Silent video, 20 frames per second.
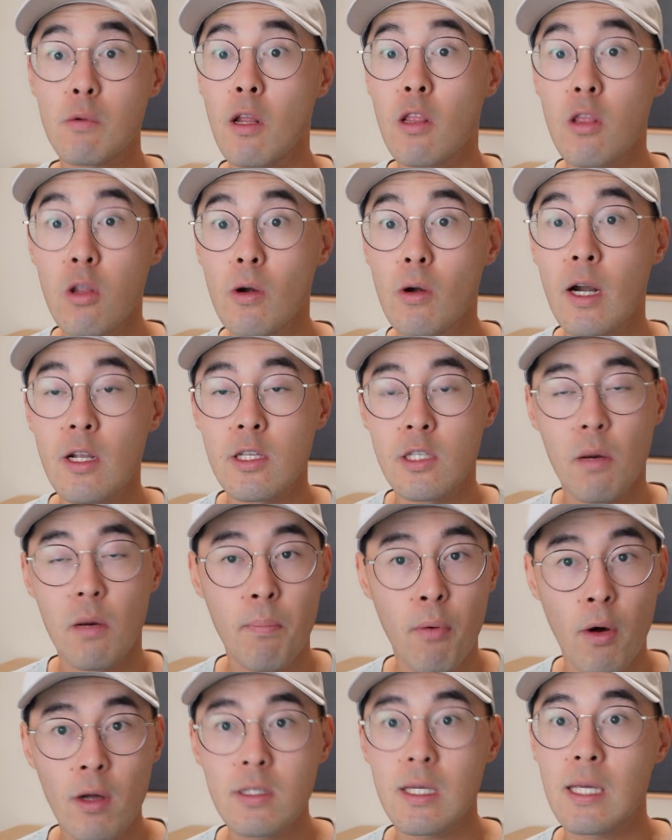want to learn how to sell
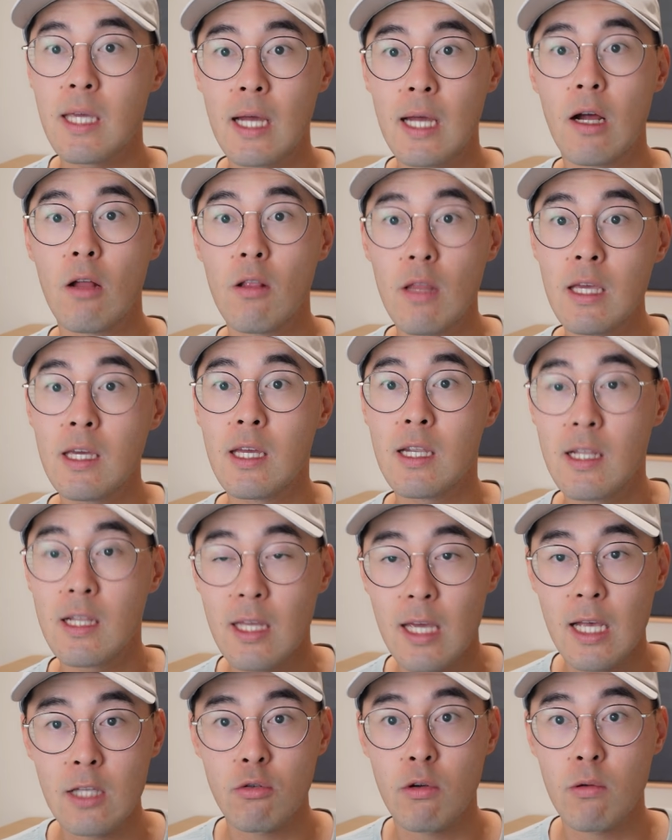puts, again, I'll link it in
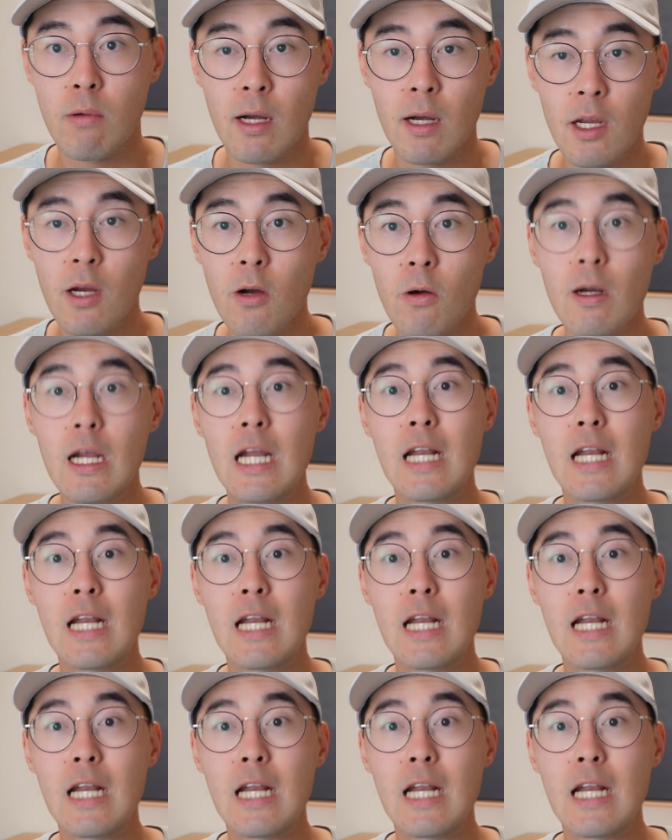the end screen right here.